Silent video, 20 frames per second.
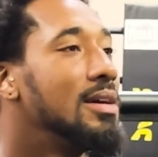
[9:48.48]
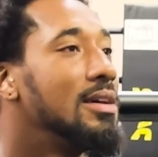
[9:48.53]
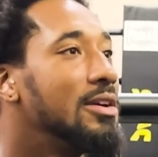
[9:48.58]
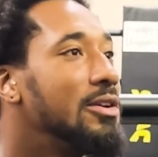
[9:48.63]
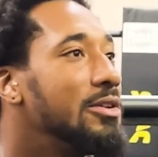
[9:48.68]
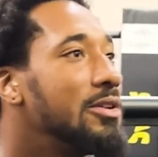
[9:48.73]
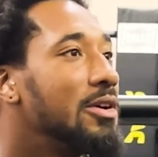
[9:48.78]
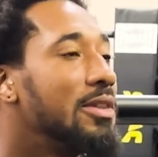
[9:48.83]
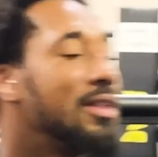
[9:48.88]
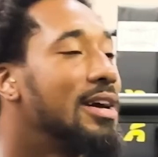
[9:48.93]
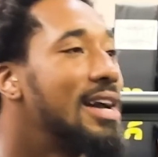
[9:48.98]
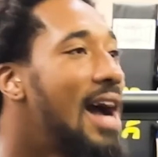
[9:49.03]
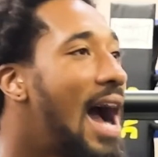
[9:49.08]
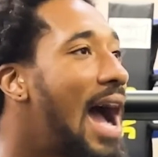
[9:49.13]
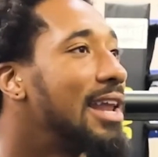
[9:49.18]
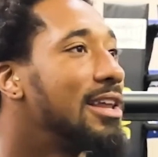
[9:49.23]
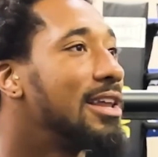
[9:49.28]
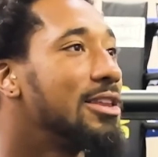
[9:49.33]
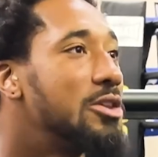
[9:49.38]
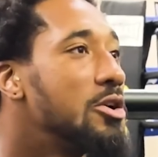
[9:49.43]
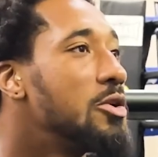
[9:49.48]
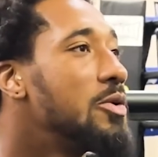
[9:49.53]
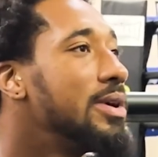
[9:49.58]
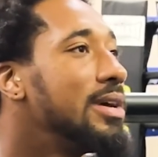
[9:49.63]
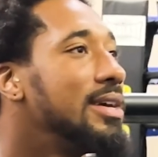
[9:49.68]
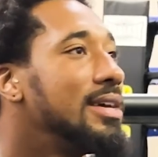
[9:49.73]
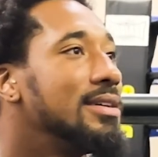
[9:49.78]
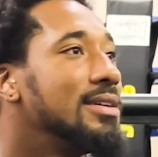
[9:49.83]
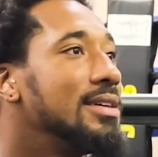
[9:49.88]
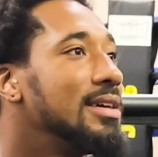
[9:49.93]
You know, the guy to do
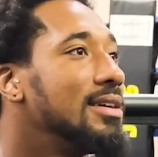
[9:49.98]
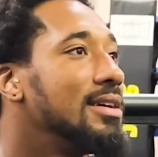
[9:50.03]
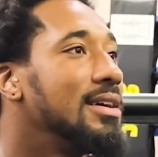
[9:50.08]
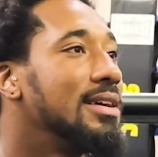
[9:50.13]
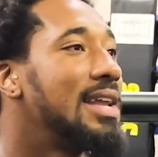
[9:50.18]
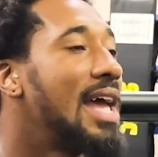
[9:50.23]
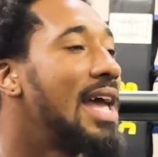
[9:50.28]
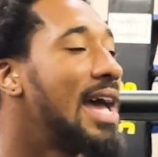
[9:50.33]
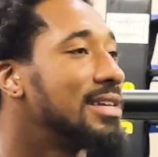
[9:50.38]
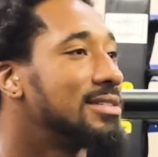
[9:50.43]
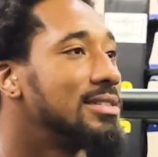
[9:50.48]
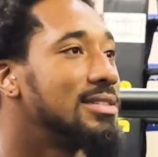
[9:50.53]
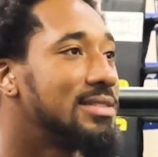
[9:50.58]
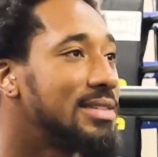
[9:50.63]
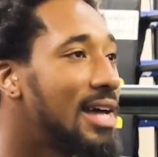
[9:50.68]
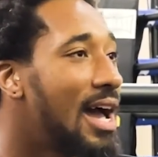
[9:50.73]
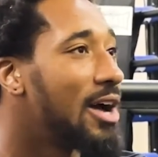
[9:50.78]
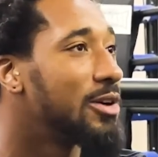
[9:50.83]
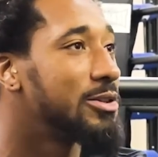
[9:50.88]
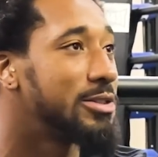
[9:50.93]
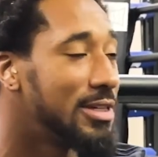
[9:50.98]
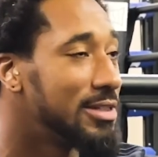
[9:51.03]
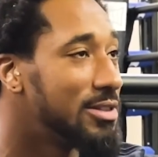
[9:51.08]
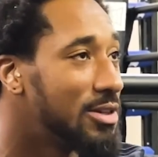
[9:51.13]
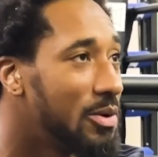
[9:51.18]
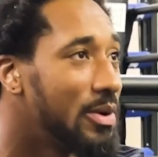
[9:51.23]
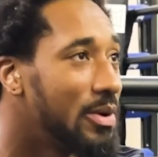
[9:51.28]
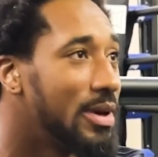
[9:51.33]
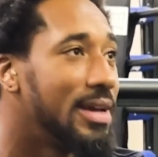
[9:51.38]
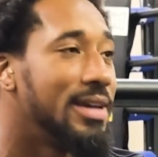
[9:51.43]
it and has the style to
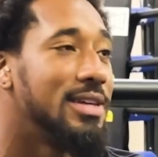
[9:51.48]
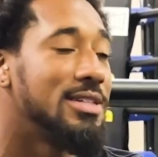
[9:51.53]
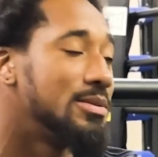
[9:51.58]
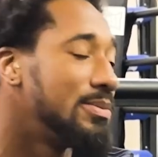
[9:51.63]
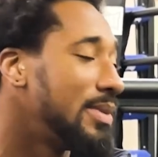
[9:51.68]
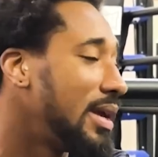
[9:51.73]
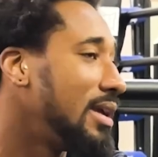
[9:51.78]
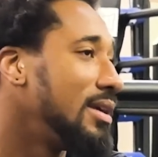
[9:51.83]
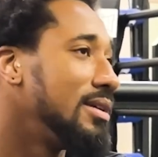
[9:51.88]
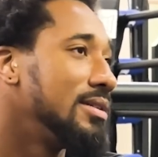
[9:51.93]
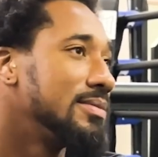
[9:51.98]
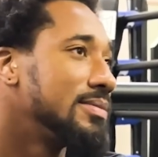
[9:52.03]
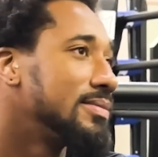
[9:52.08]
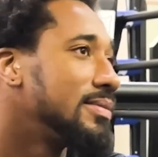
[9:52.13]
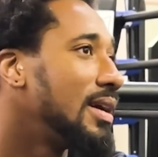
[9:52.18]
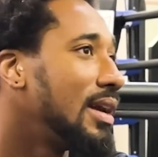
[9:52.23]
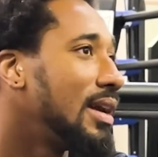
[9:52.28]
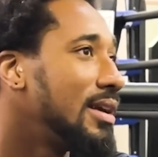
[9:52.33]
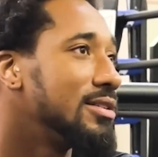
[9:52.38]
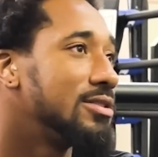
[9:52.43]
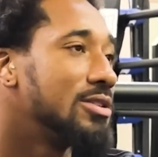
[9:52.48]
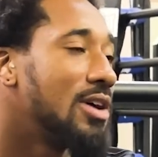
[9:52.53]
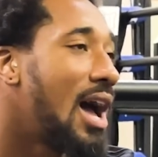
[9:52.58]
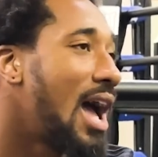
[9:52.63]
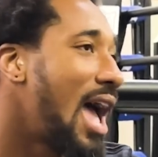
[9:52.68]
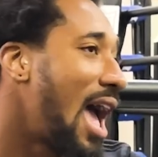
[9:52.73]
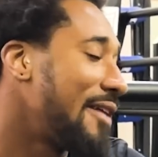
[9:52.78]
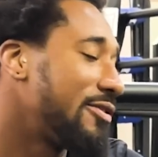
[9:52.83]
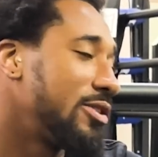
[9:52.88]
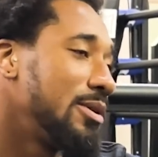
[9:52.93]
do it is me. And so I
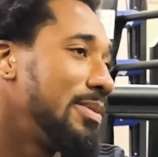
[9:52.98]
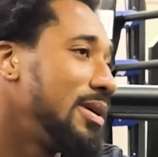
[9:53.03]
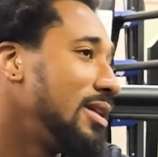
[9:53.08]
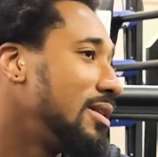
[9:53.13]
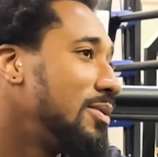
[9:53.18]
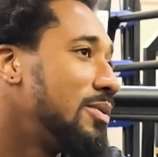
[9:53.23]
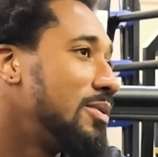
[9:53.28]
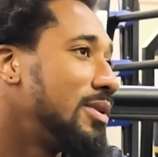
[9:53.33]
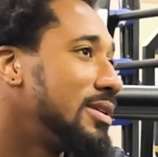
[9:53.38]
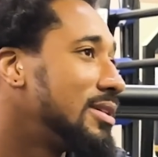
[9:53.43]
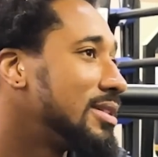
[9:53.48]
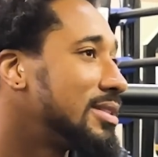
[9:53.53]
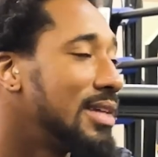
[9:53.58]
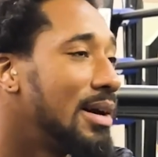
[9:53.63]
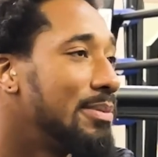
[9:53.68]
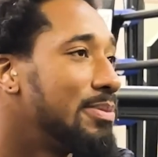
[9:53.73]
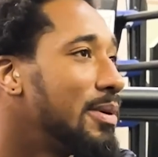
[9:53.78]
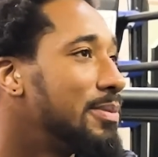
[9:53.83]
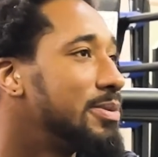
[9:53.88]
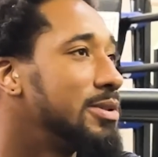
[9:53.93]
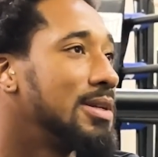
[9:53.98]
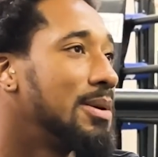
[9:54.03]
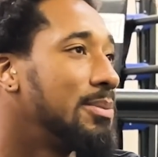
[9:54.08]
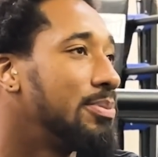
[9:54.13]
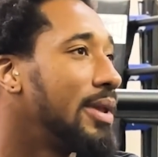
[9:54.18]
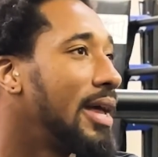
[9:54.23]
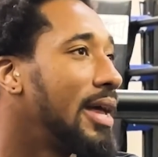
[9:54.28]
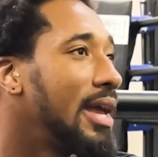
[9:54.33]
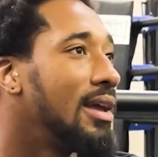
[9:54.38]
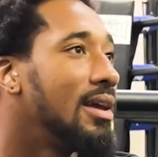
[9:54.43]
have to be the one to step up to the
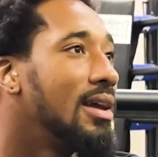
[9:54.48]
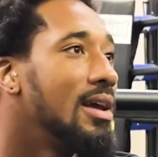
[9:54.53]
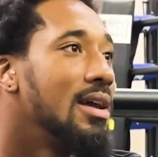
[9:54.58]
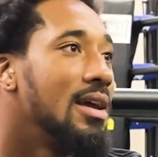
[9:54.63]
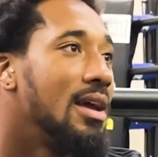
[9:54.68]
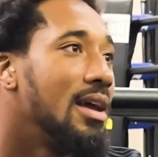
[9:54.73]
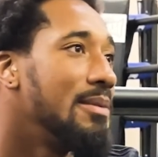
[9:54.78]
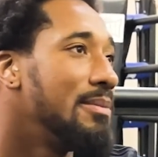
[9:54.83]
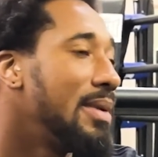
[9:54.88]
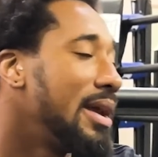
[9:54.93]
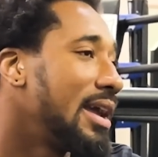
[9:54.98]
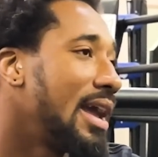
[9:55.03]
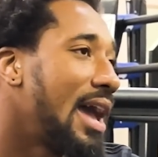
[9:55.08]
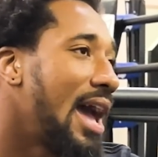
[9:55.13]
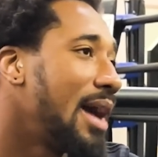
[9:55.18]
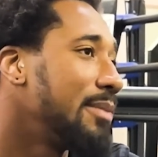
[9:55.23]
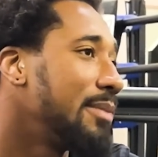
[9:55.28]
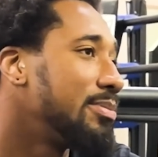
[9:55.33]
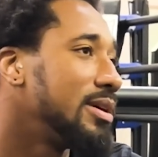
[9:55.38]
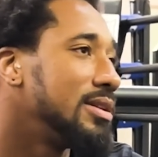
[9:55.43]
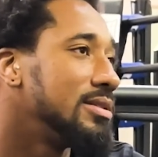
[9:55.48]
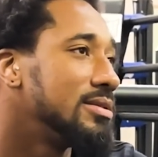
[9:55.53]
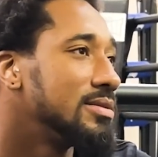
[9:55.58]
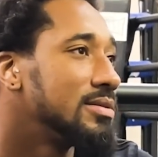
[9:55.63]
plate and make it happen.